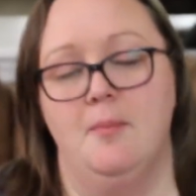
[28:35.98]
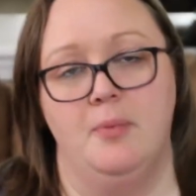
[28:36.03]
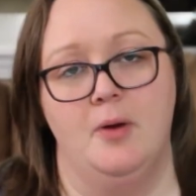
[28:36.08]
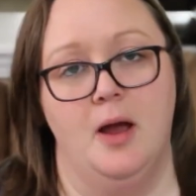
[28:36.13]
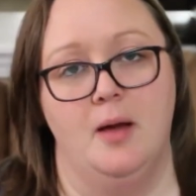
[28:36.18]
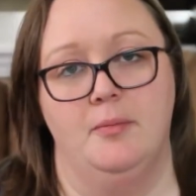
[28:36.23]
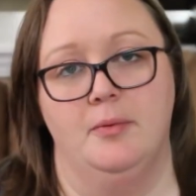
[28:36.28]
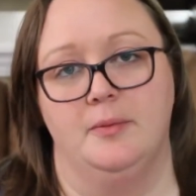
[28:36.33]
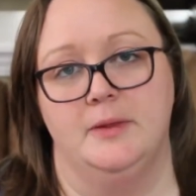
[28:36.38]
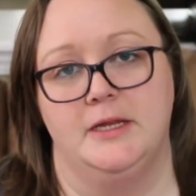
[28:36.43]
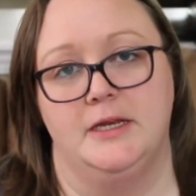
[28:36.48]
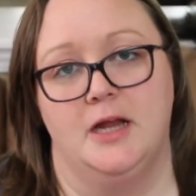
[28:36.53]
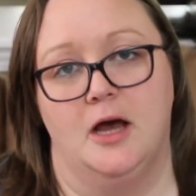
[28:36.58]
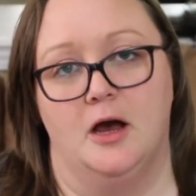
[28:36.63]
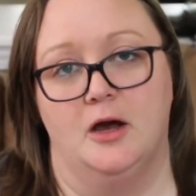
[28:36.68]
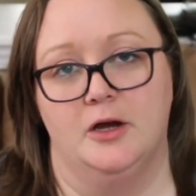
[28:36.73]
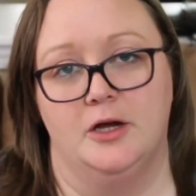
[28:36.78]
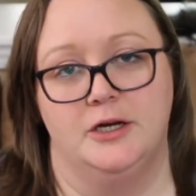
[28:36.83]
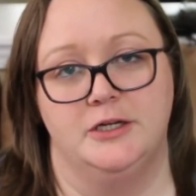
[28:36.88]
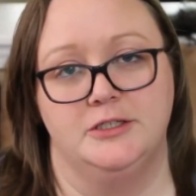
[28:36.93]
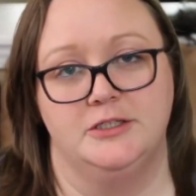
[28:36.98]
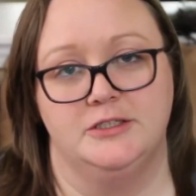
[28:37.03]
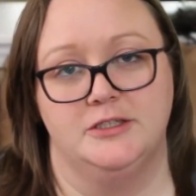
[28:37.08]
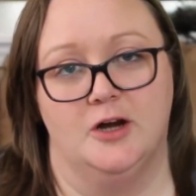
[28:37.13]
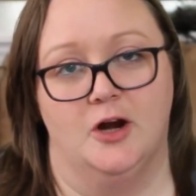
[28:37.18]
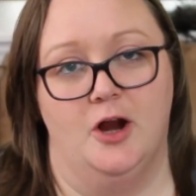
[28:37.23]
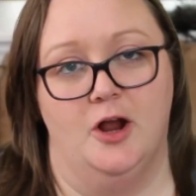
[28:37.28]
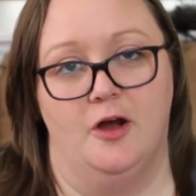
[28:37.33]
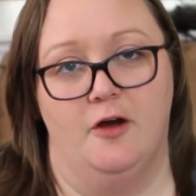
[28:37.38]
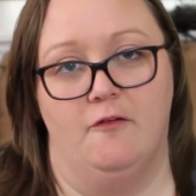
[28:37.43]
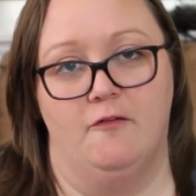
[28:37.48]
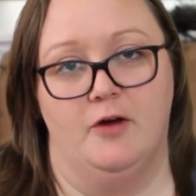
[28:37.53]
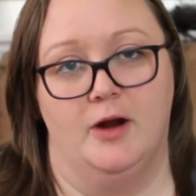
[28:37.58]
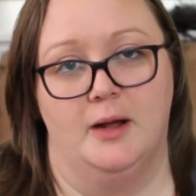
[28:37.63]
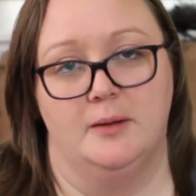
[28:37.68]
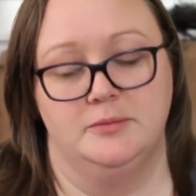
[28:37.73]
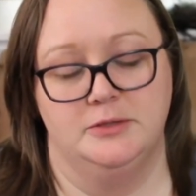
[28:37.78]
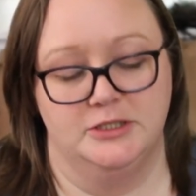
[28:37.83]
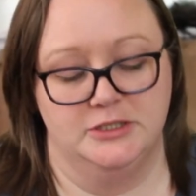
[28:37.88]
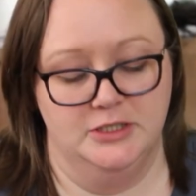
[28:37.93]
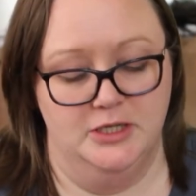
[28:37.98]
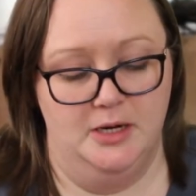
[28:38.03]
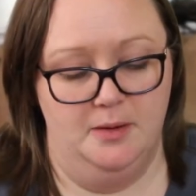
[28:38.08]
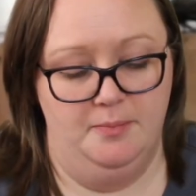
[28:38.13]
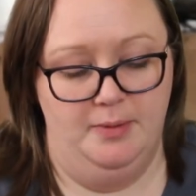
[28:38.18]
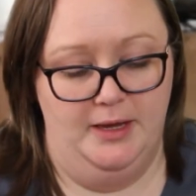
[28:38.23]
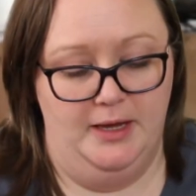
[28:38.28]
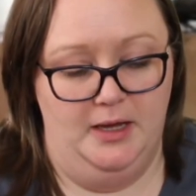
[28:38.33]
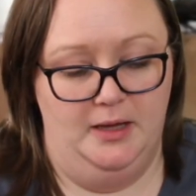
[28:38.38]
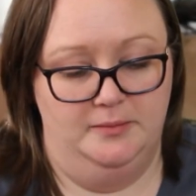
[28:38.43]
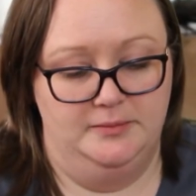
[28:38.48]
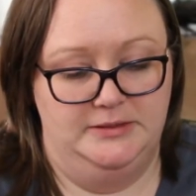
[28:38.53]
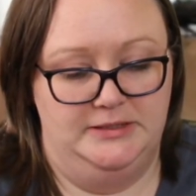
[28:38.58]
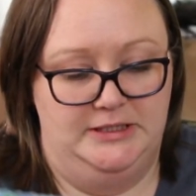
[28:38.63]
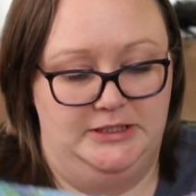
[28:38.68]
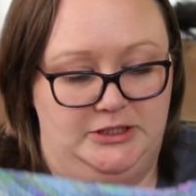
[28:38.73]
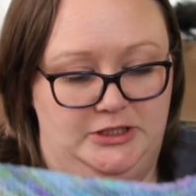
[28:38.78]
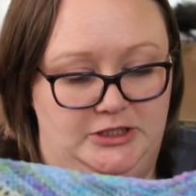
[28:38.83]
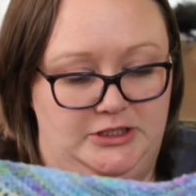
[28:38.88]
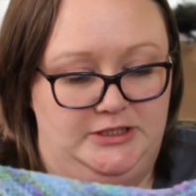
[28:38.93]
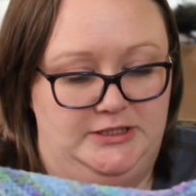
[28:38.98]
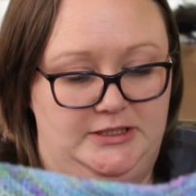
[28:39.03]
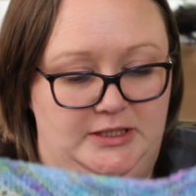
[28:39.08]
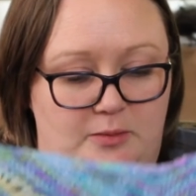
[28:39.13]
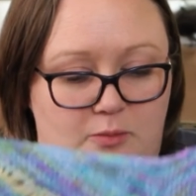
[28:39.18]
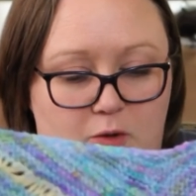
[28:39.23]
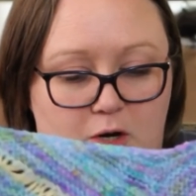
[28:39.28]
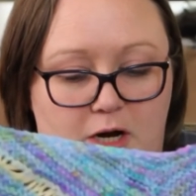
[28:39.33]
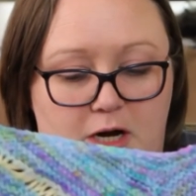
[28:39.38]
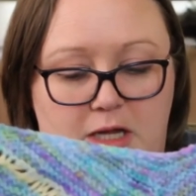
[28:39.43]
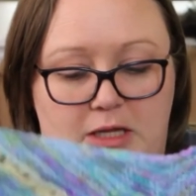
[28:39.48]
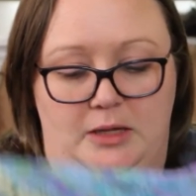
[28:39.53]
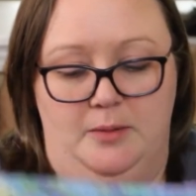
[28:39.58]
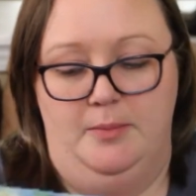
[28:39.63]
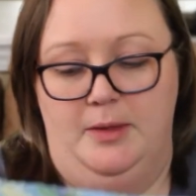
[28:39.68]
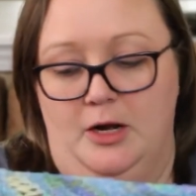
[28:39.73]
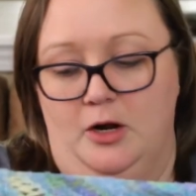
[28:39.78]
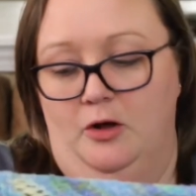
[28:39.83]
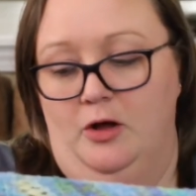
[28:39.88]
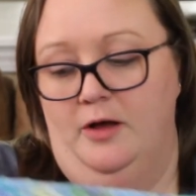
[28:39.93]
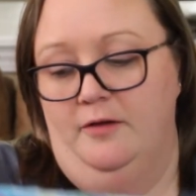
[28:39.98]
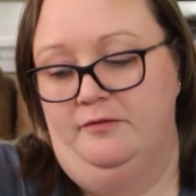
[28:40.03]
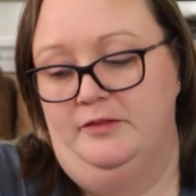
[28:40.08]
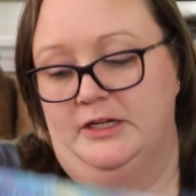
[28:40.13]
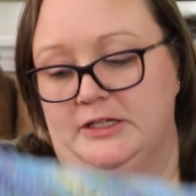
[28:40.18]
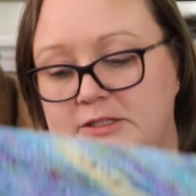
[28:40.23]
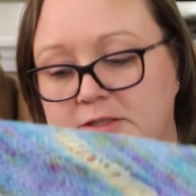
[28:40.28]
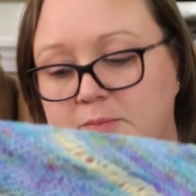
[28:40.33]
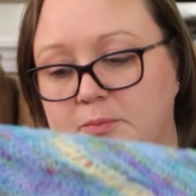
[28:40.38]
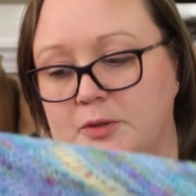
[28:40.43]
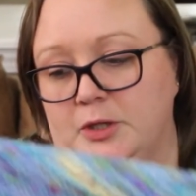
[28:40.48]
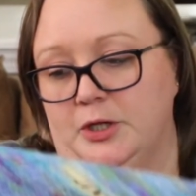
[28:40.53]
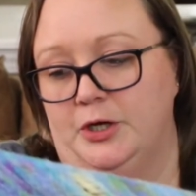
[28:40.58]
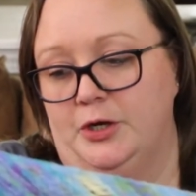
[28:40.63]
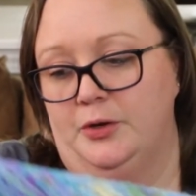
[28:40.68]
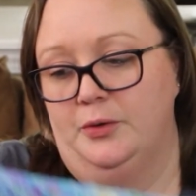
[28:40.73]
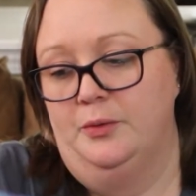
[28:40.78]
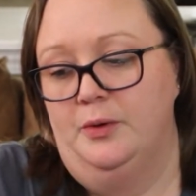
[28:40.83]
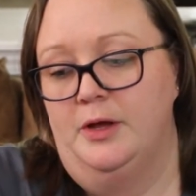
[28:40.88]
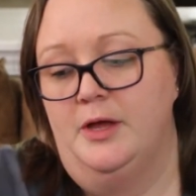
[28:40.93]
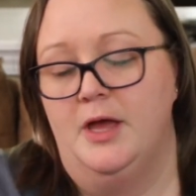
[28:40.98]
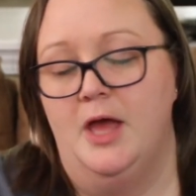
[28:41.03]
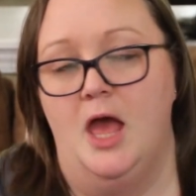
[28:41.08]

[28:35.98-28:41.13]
I'm probably not going to start over. I'm just going to pick up stitches somewhere in the middle of this blue.